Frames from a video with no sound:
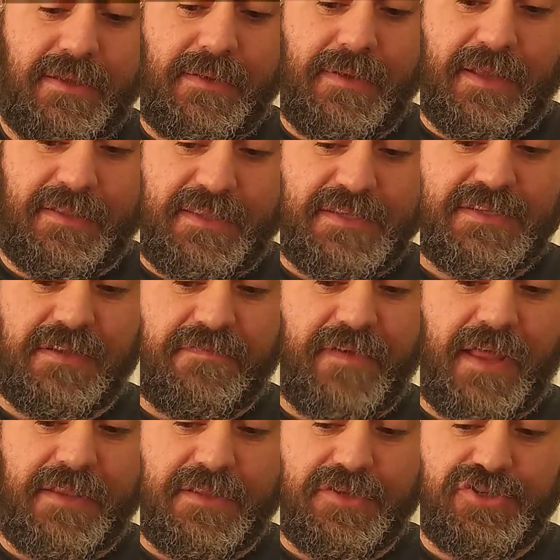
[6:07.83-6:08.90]
a
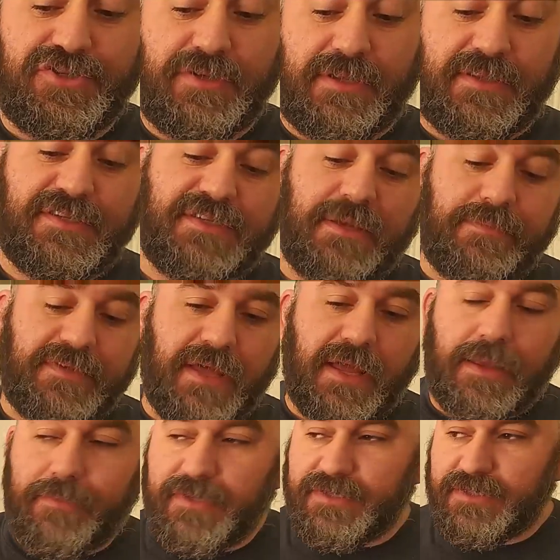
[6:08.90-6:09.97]
disadvantage. At the same
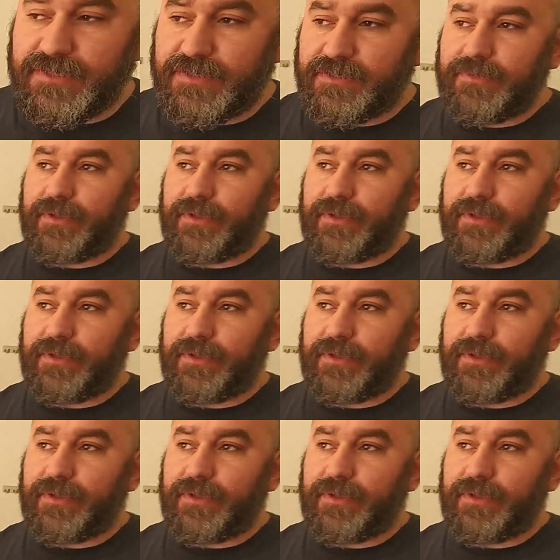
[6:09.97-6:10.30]
time, it just,